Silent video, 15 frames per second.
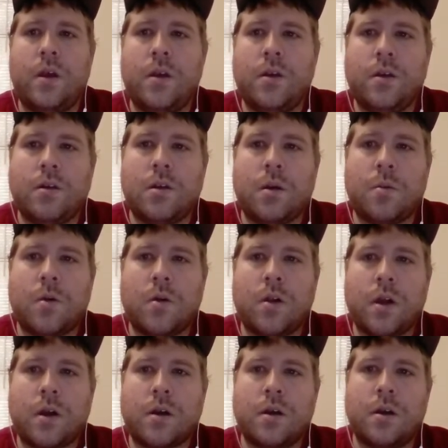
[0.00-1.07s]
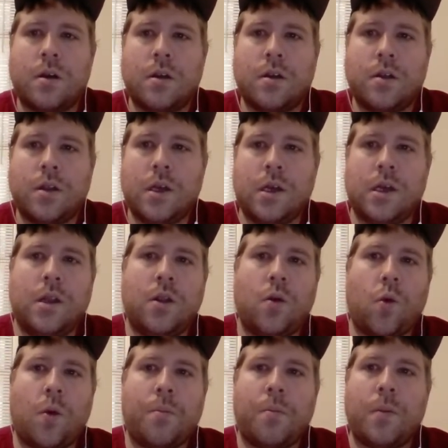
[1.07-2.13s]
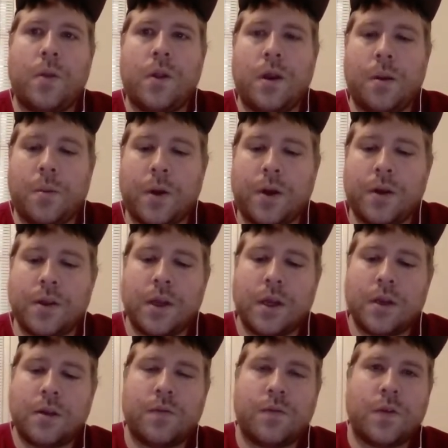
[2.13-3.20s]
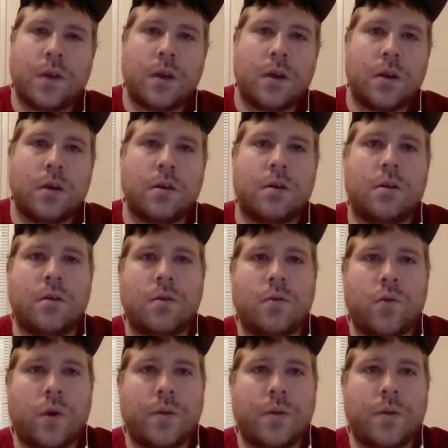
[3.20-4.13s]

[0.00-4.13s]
You double click the number here at the end of the web